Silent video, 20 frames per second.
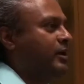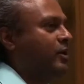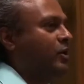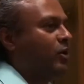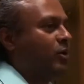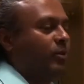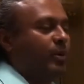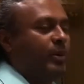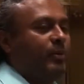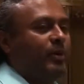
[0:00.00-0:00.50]

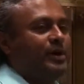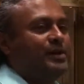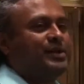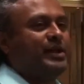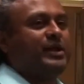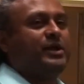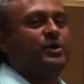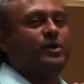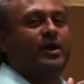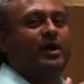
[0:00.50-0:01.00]
or we want to
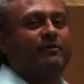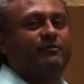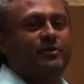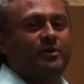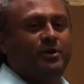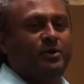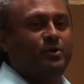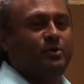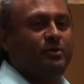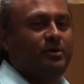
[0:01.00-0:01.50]
say good
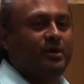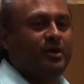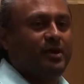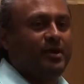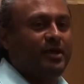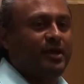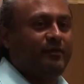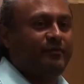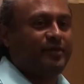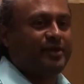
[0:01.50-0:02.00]
afternoon
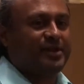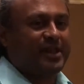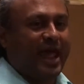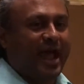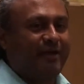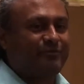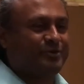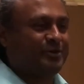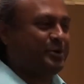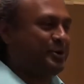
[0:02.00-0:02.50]
if it's
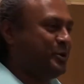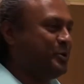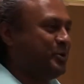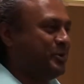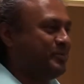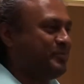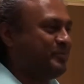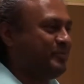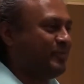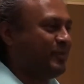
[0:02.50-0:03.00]
afternoon,
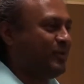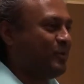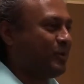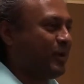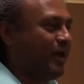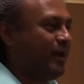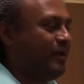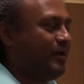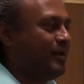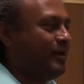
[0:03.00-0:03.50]

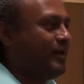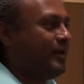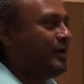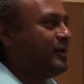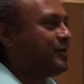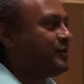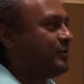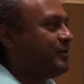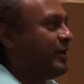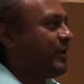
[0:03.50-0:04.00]
okay?
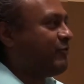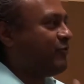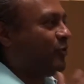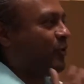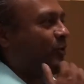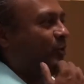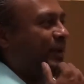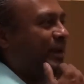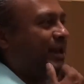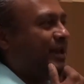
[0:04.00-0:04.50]
So
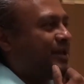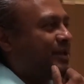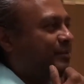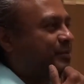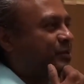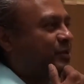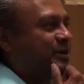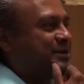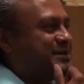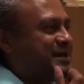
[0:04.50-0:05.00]
therefore, we need some
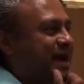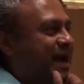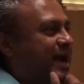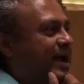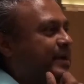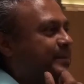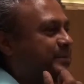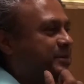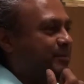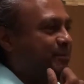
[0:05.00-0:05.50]
sort of
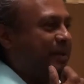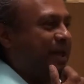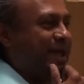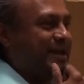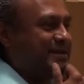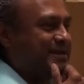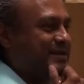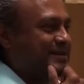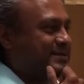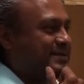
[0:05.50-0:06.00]

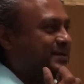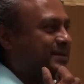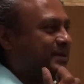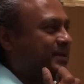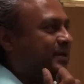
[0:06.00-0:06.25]
time-dependent